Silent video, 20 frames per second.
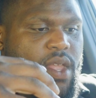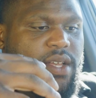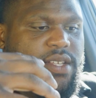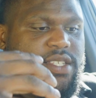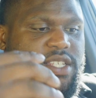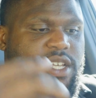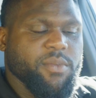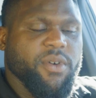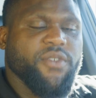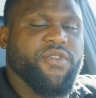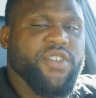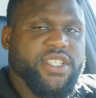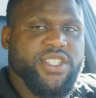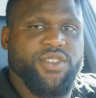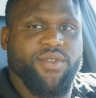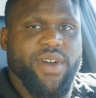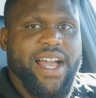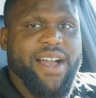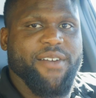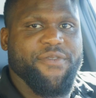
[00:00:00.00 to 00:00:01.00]
Some of us
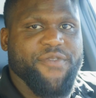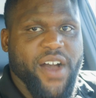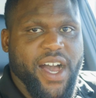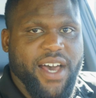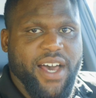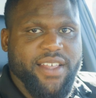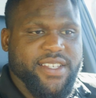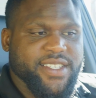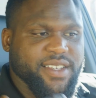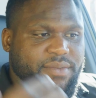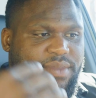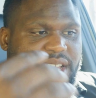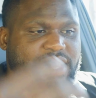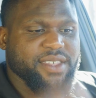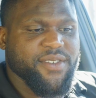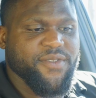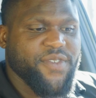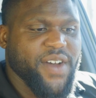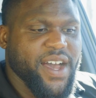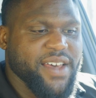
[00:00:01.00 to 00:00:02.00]
don't have fathers. I'm not
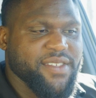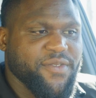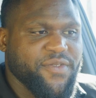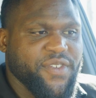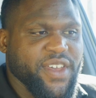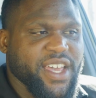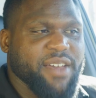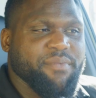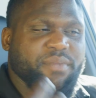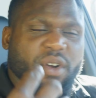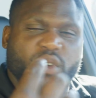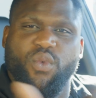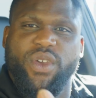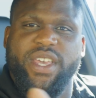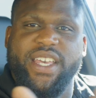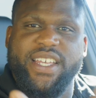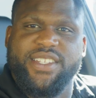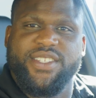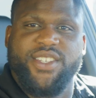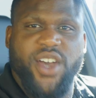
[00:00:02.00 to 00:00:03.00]
your father figure, but we
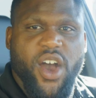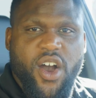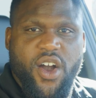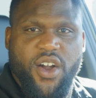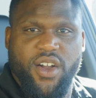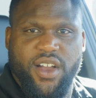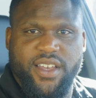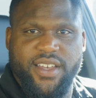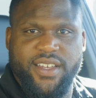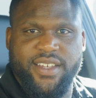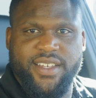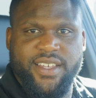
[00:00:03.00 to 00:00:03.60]
can talk.